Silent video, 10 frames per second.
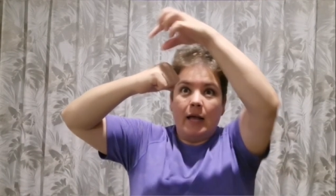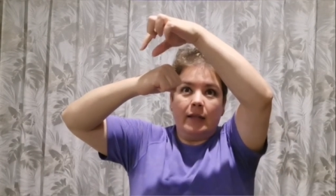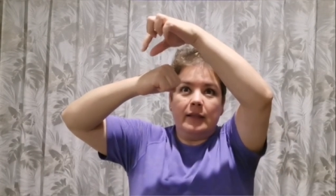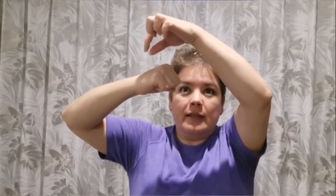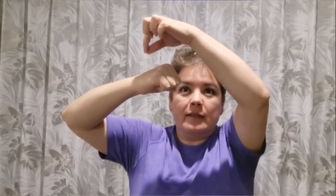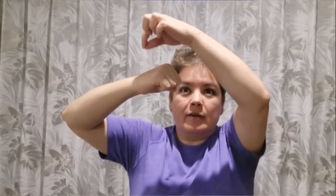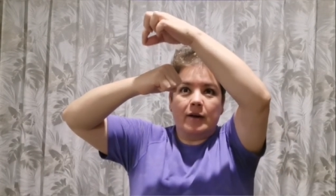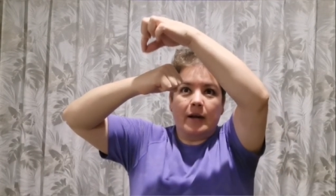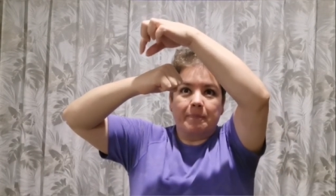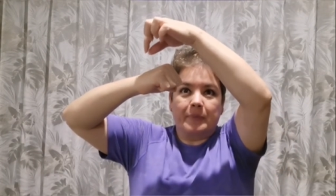And then
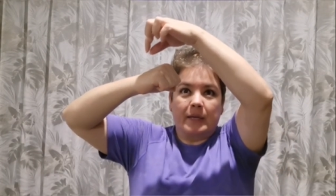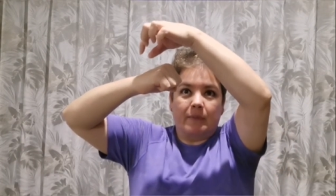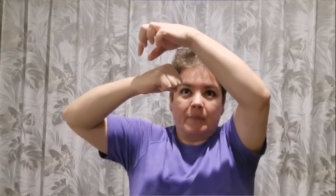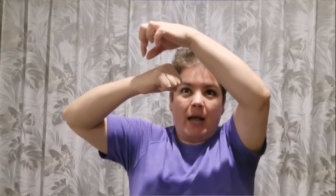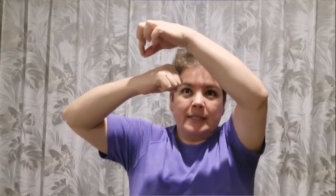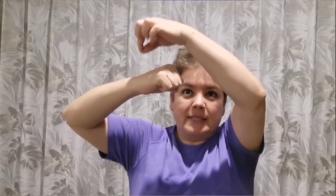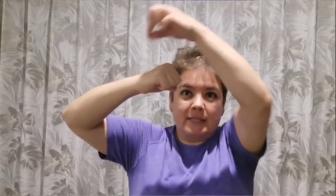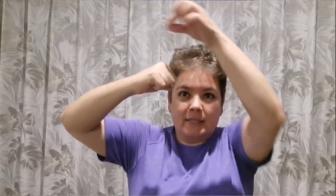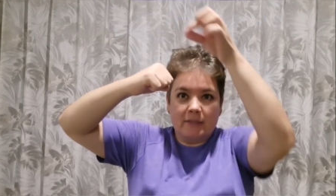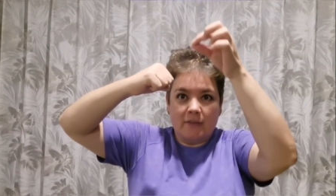
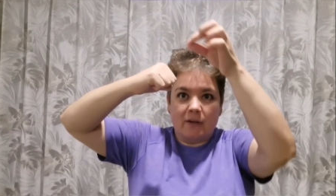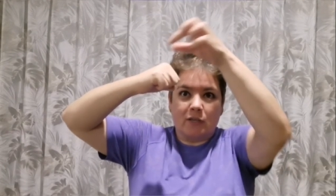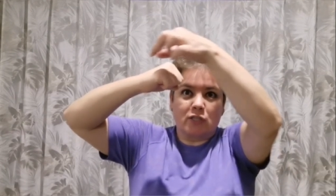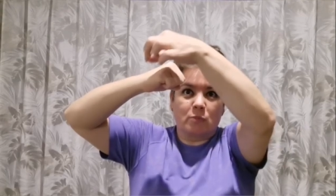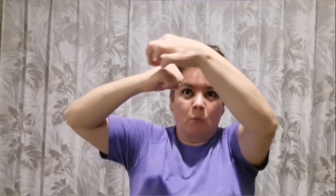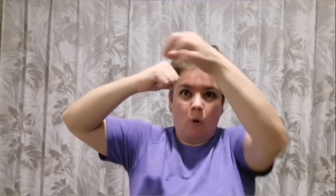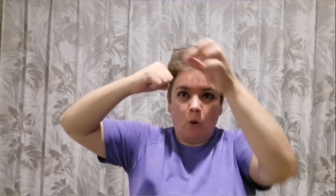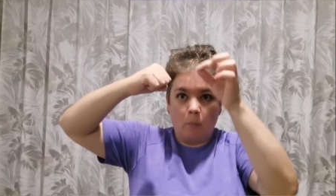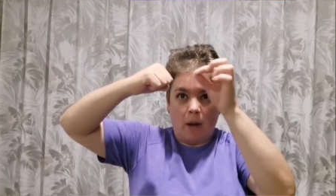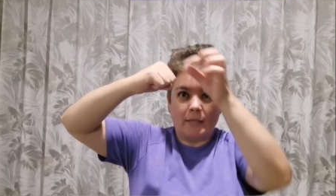underneath there are
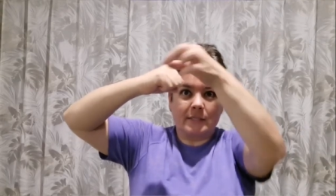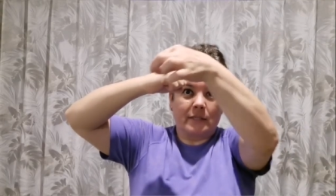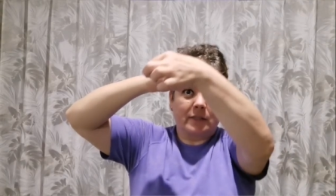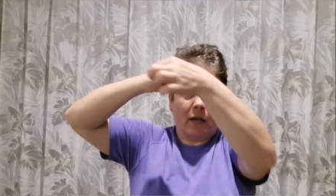small muscles,